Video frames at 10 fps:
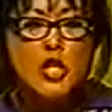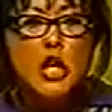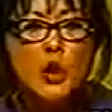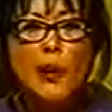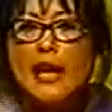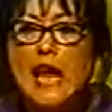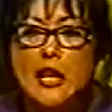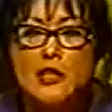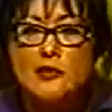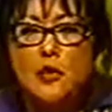You know, when he
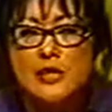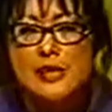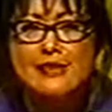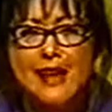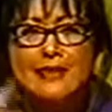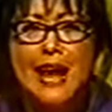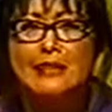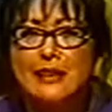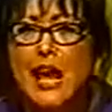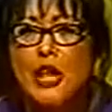got a divorce, I said,
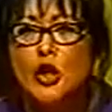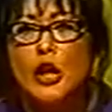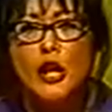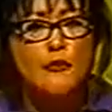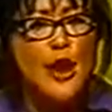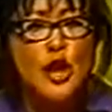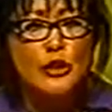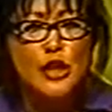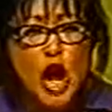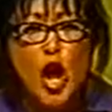Dr. Geller, if I'd
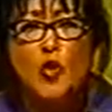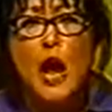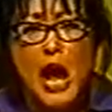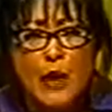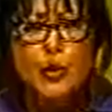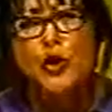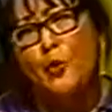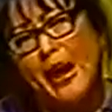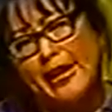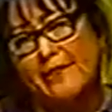only known, I would
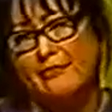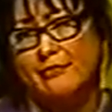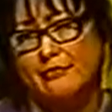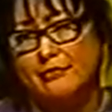have waited.